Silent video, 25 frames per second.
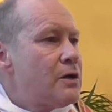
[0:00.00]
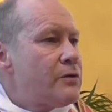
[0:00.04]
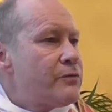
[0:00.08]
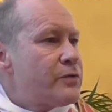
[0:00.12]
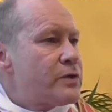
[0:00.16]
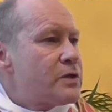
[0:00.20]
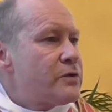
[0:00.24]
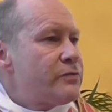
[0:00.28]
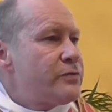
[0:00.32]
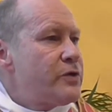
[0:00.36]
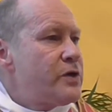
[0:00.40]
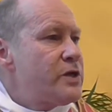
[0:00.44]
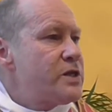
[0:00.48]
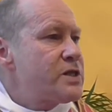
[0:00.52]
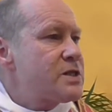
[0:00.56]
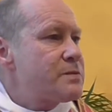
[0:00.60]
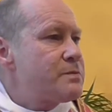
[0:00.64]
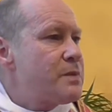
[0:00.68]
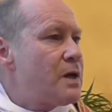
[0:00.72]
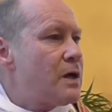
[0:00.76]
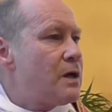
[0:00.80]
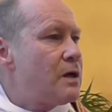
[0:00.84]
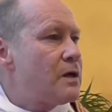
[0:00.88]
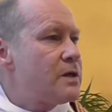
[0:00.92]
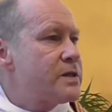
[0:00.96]
for the first
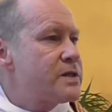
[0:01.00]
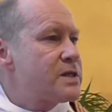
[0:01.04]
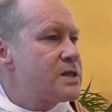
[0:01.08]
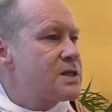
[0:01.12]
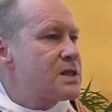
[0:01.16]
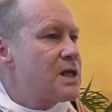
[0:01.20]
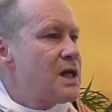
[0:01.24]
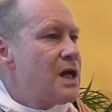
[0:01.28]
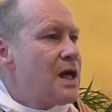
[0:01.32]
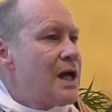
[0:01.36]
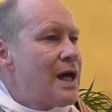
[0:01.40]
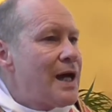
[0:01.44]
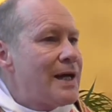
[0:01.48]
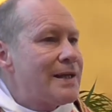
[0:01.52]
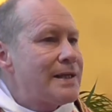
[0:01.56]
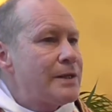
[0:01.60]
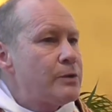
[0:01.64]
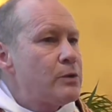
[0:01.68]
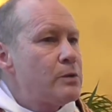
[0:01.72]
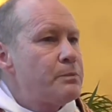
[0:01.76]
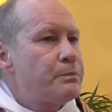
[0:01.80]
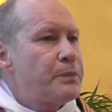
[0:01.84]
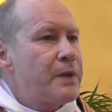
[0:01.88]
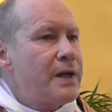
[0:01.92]
Mass and they would